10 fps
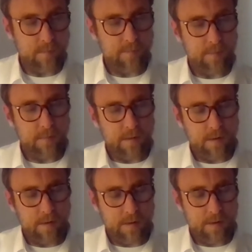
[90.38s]

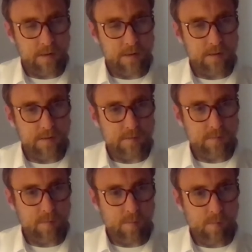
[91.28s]

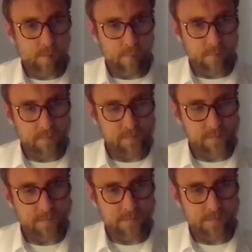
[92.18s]

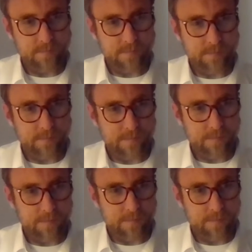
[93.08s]
This person isn't speaking.